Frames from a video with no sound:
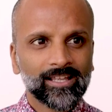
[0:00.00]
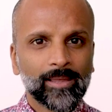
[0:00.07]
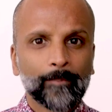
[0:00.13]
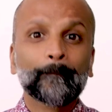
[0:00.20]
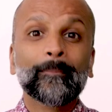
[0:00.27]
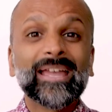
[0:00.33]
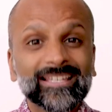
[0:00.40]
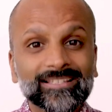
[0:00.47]

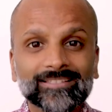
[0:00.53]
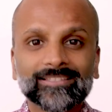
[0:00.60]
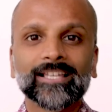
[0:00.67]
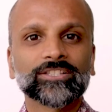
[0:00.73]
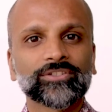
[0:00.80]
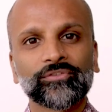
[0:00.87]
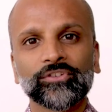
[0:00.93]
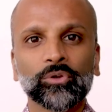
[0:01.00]
makes
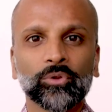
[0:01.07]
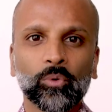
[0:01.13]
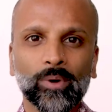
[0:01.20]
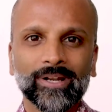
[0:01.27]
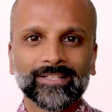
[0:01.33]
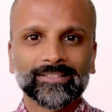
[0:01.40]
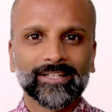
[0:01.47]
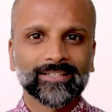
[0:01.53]
sense for you on the
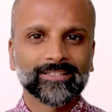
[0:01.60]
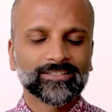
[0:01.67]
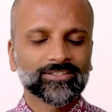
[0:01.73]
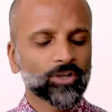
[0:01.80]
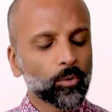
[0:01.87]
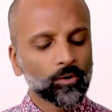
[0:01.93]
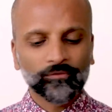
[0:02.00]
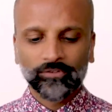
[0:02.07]
wedding day.
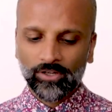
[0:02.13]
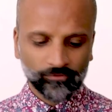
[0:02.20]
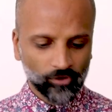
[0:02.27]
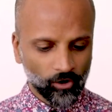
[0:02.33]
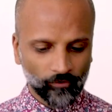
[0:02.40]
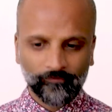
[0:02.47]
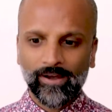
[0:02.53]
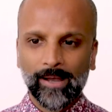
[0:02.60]
So often I've
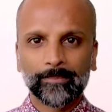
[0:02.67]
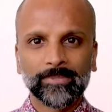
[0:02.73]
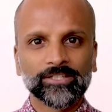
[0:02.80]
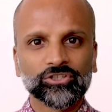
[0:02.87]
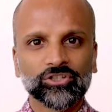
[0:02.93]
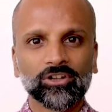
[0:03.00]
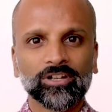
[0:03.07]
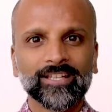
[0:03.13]
got a family
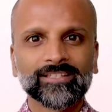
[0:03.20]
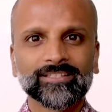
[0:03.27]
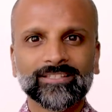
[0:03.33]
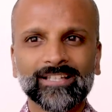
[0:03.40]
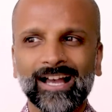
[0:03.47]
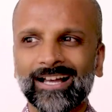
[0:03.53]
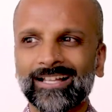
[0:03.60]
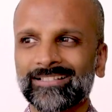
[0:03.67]
shot list
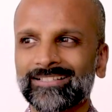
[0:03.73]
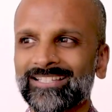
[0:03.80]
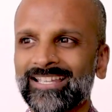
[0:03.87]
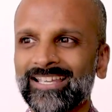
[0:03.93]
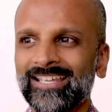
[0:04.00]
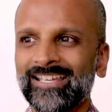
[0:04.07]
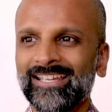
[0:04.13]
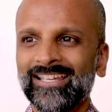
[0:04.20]
and
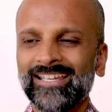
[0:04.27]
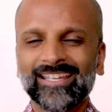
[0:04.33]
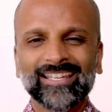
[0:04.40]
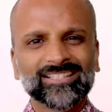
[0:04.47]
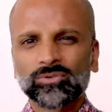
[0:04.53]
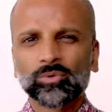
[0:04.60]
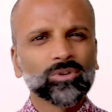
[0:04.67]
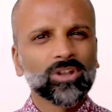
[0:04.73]

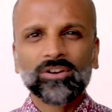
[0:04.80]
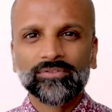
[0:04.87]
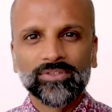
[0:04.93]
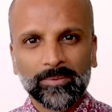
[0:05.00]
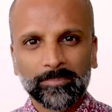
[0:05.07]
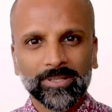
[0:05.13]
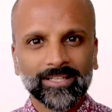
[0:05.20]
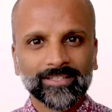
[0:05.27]
it's all over the
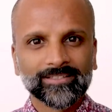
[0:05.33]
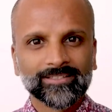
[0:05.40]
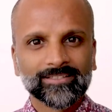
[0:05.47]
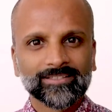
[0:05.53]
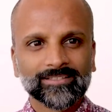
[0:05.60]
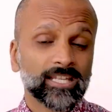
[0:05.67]
place.